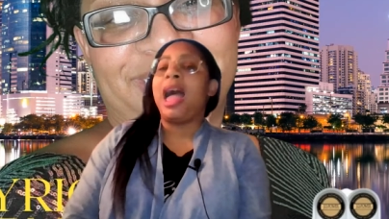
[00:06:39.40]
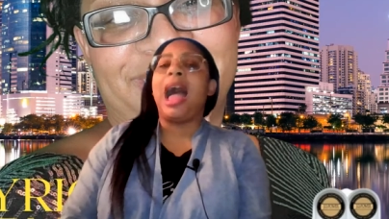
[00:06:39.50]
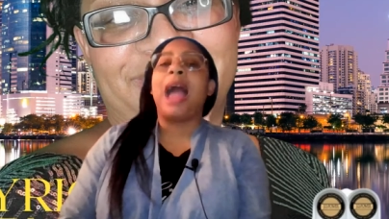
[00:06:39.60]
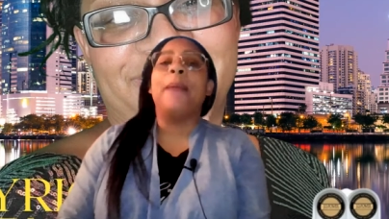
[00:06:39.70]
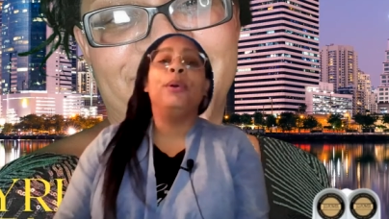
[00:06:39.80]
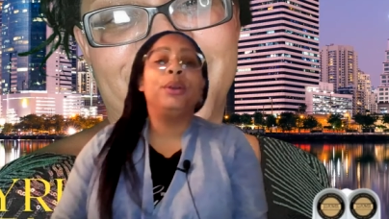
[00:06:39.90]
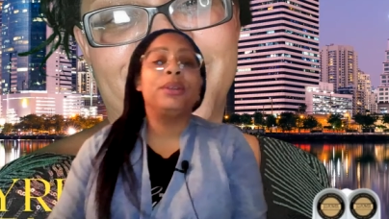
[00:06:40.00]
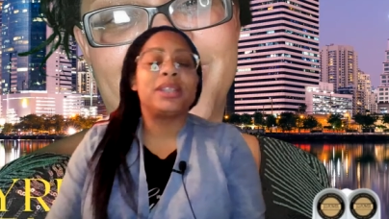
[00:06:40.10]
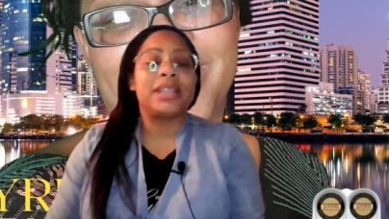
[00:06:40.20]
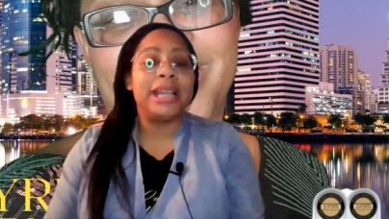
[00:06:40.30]
I
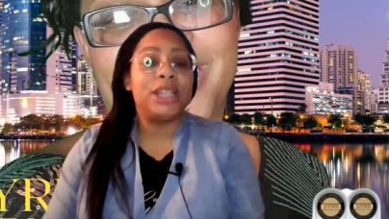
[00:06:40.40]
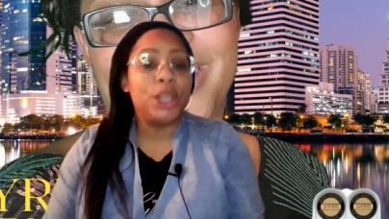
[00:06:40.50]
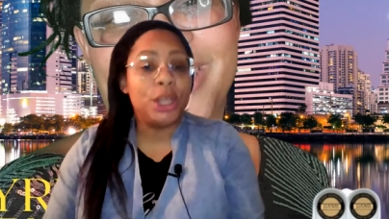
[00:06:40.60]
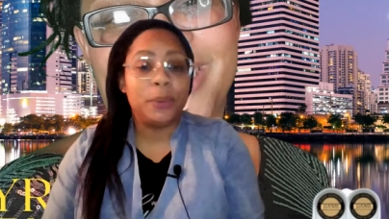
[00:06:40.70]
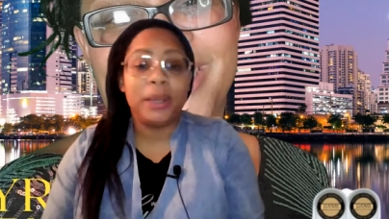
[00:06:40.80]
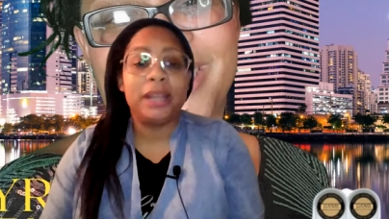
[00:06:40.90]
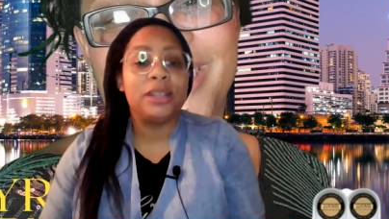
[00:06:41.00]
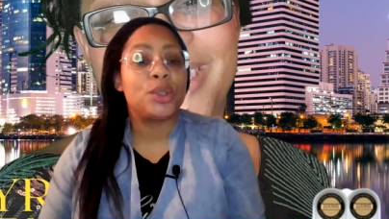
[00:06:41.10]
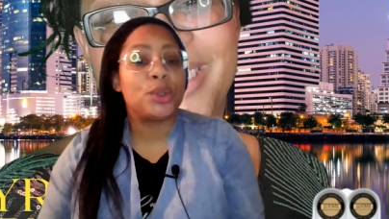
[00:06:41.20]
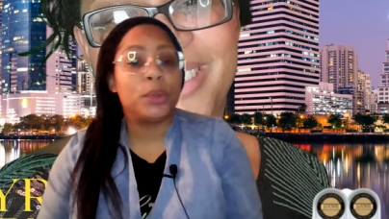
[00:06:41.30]
say to you,
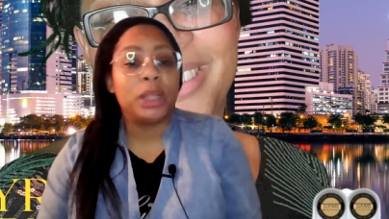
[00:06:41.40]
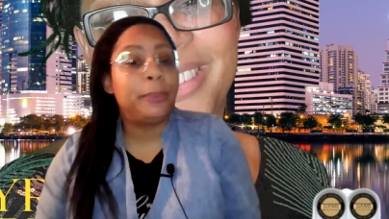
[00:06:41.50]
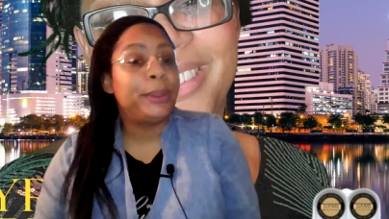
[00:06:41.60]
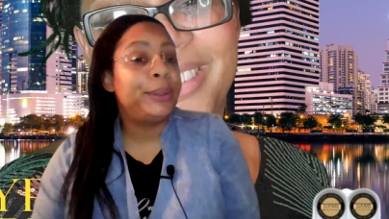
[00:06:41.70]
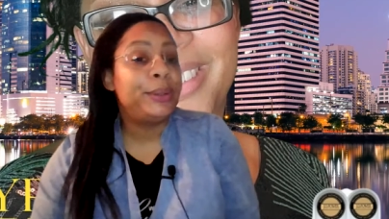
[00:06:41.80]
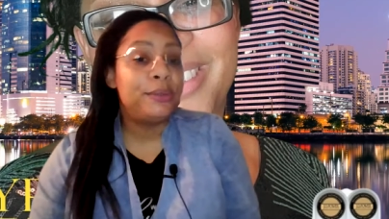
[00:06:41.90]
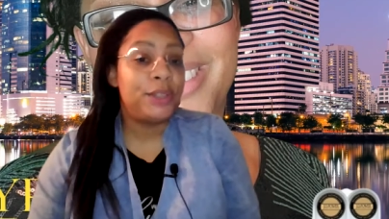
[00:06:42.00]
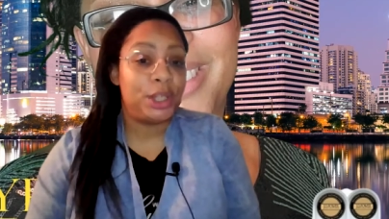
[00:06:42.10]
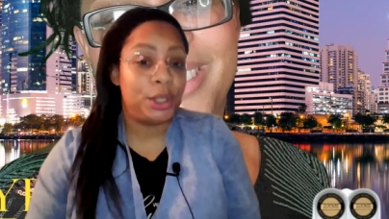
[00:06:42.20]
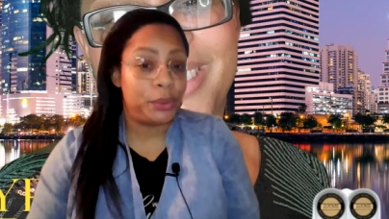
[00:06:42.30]
it truly
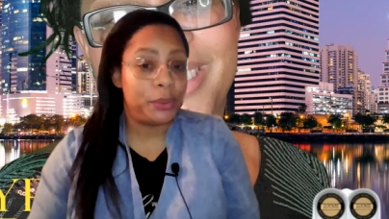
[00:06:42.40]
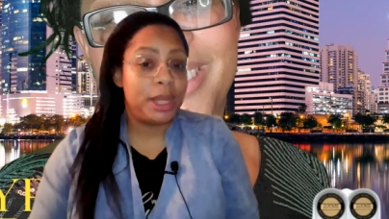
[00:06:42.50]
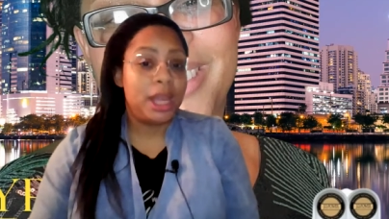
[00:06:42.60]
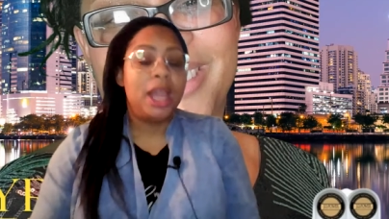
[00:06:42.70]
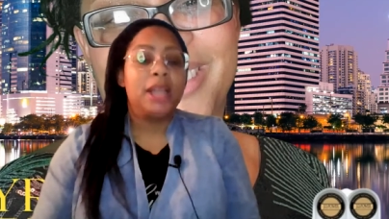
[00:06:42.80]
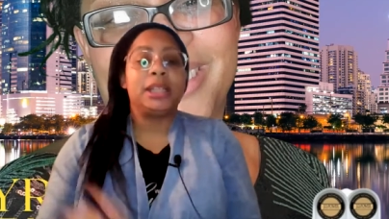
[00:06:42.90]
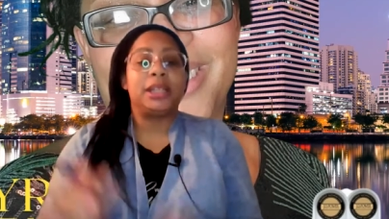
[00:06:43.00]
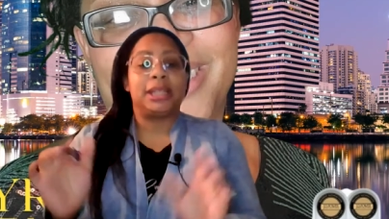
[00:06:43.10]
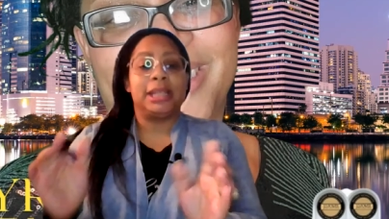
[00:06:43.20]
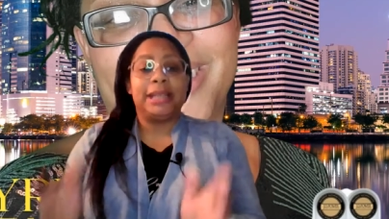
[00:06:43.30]
behooves you to
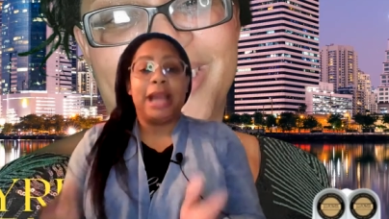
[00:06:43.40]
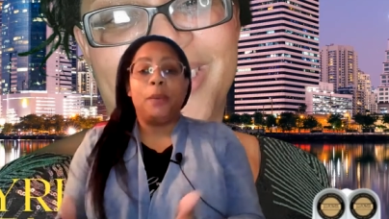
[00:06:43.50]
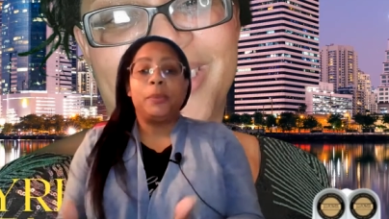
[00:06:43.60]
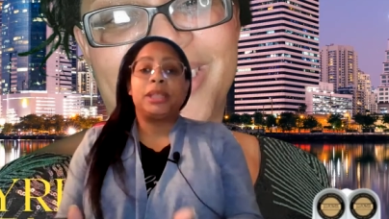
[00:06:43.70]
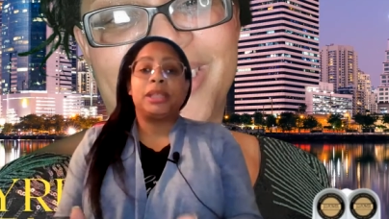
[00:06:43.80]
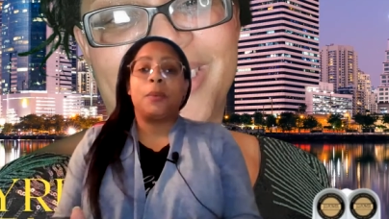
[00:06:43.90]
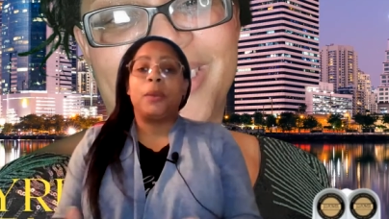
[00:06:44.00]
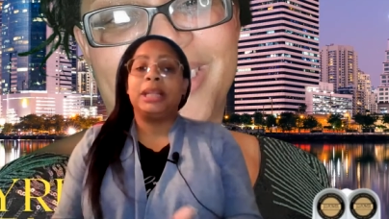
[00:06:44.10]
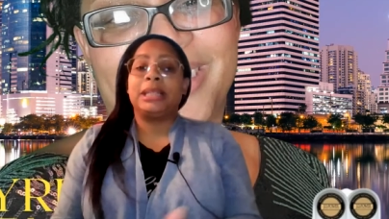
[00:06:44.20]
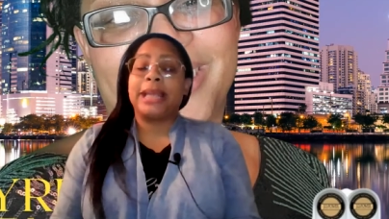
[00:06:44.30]
sit down with
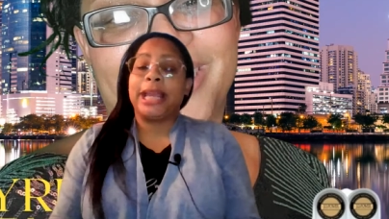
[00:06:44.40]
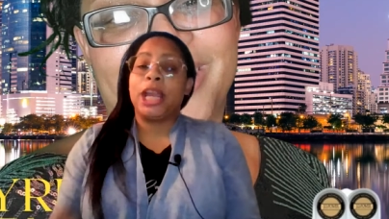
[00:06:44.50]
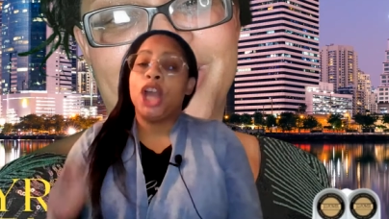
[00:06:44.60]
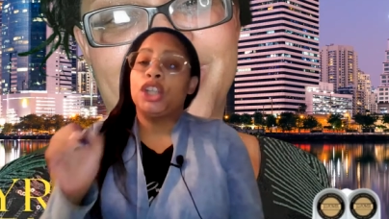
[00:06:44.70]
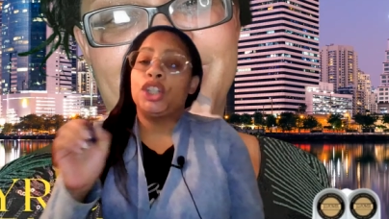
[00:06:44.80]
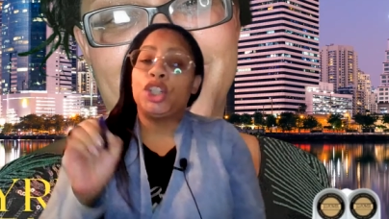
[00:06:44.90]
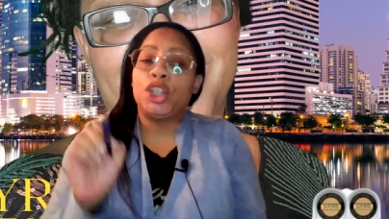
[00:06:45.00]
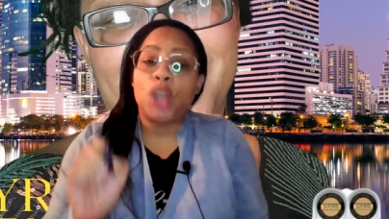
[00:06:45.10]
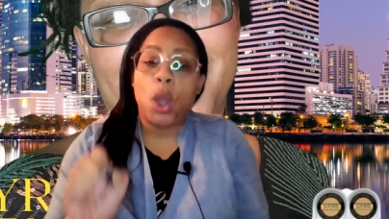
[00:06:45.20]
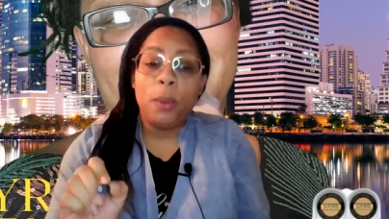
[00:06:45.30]
someone and say,
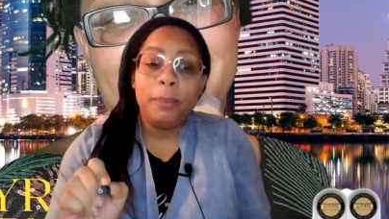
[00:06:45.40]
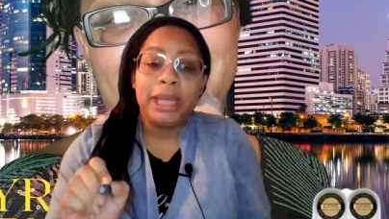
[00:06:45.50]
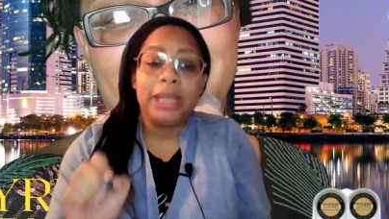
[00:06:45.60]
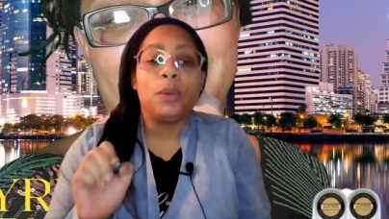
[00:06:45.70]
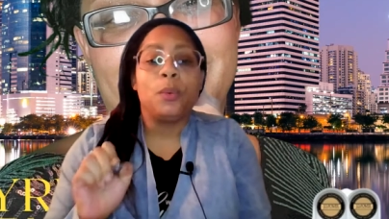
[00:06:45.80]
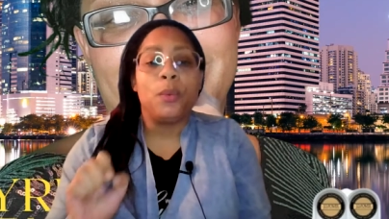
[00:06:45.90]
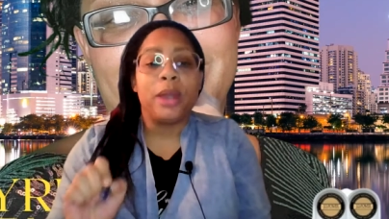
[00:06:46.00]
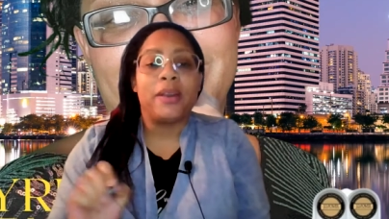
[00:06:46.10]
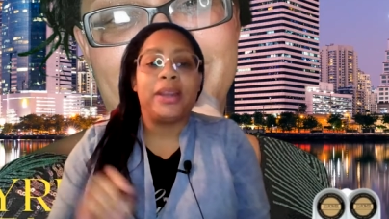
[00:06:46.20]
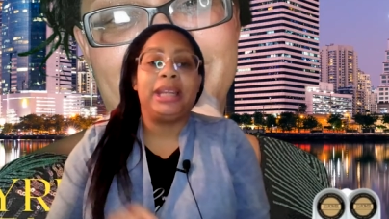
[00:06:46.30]
show me
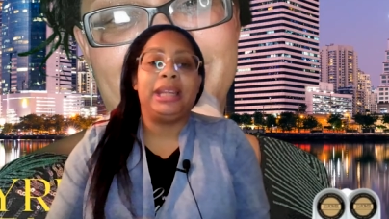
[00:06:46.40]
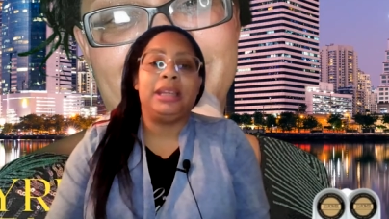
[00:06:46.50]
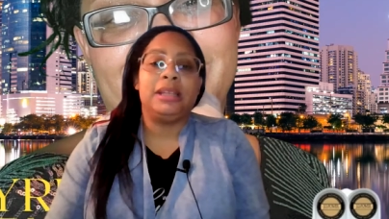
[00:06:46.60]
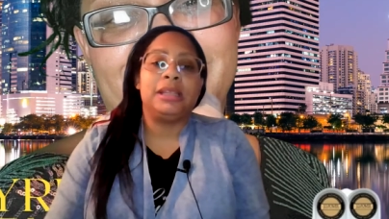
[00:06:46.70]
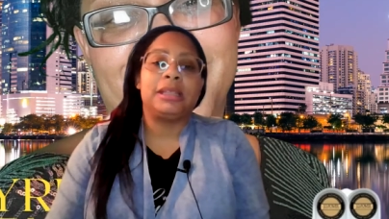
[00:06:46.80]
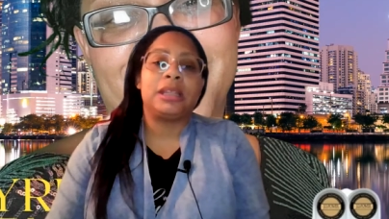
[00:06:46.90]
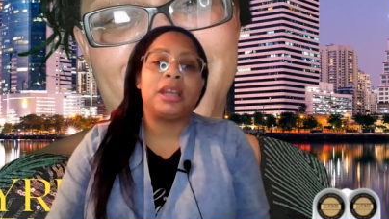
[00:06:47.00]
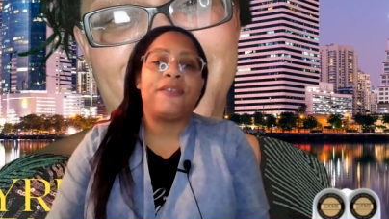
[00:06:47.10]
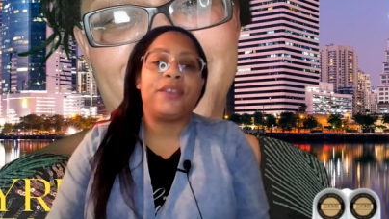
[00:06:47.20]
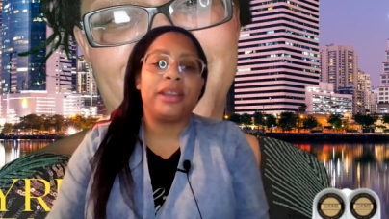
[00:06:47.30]
where it is
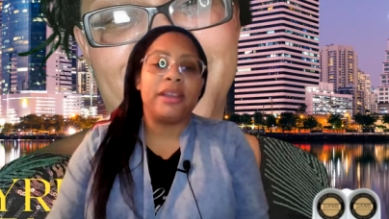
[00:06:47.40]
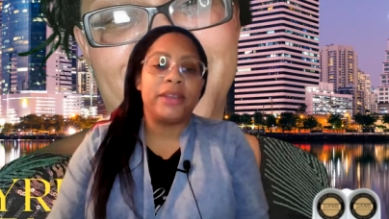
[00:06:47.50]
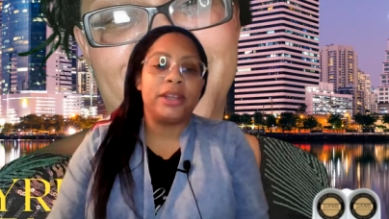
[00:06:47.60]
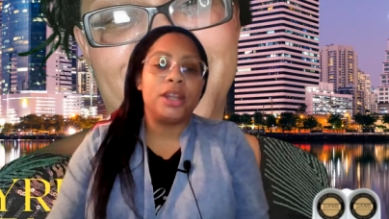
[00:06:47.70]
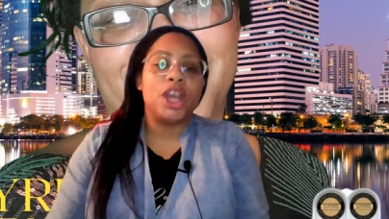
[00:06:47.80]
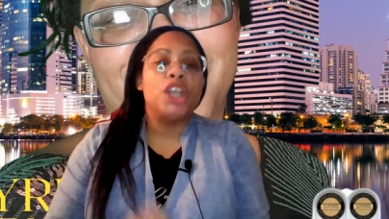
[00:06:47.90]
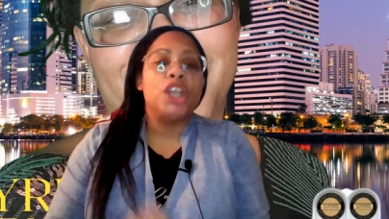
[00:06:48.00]
forgiven.